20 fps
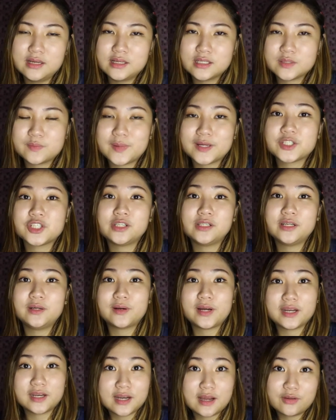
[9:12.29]
Especially
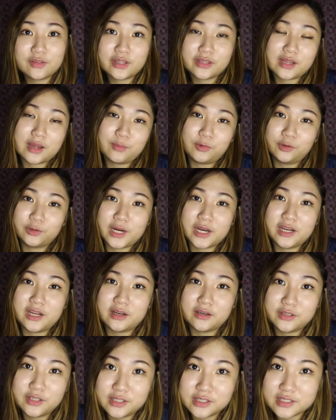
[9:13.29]
right now that I'm already
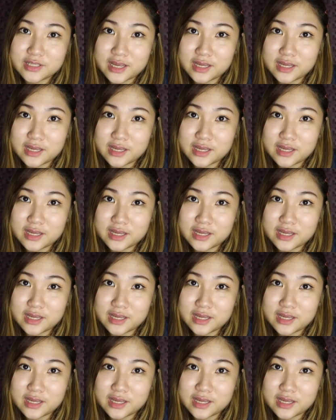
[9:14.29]
a nurse,